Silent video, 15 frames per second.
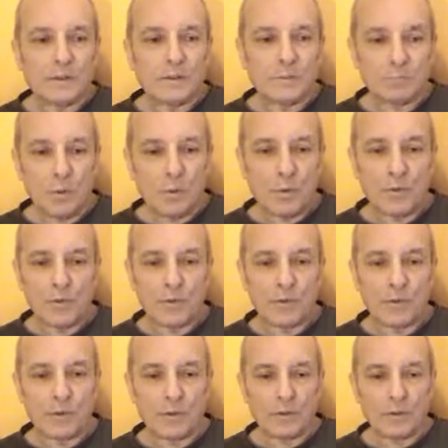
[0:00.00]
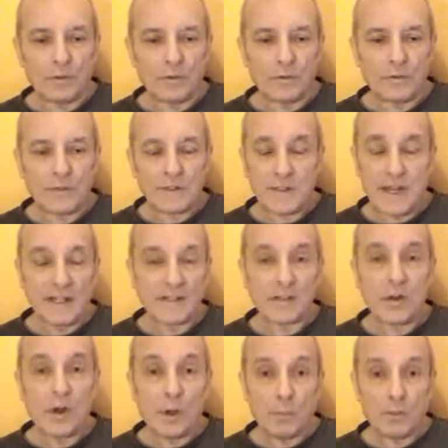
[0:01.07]
They're both
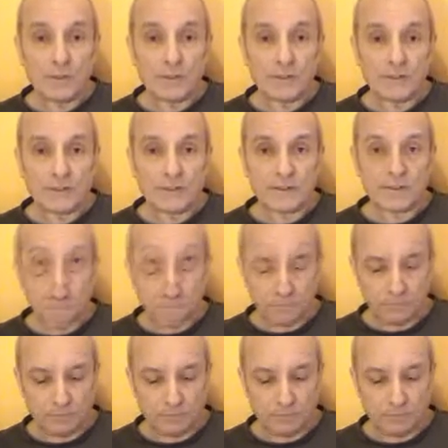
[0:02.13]
sense objects,